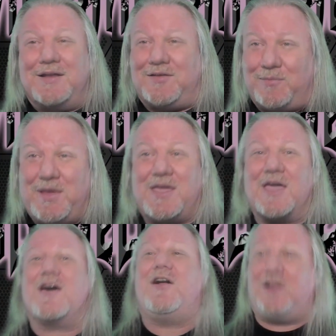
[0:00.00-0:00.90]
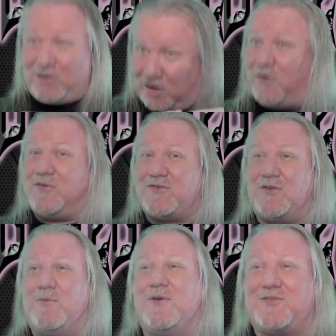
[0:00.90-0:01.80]
did we get
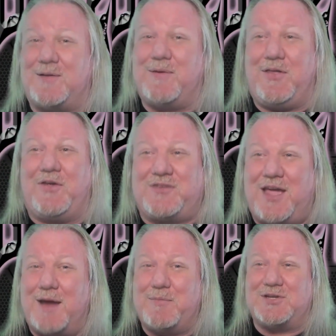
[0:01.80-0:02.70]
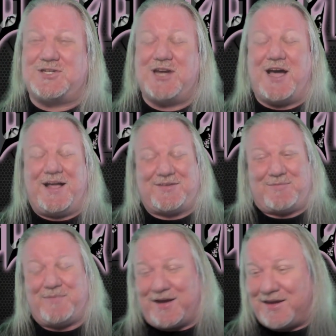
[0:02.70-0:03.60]
close with some of those camera
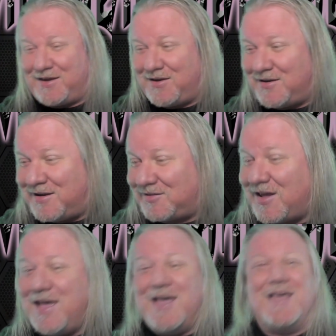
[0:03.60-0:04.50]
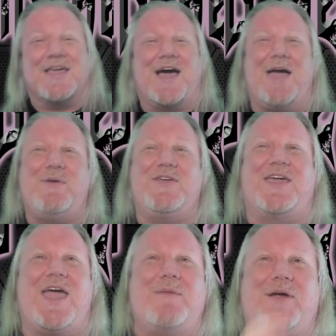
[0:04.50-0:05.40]
shots? My goodness. Guy with the
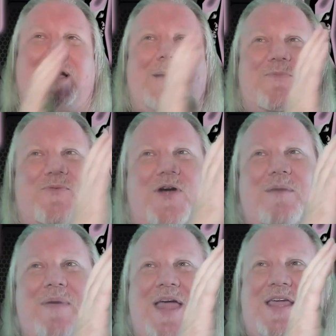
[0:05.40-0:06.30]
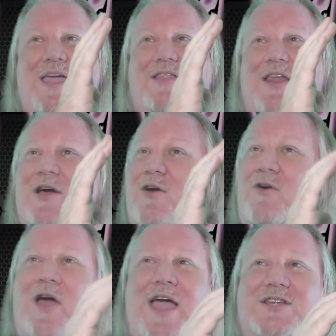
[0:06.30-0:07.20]
camera up front, man, he did a
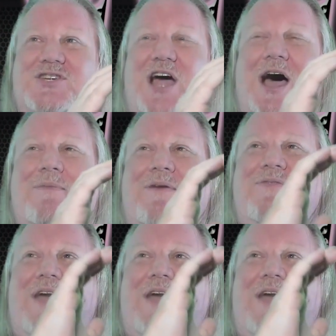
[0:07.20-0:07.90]
great job of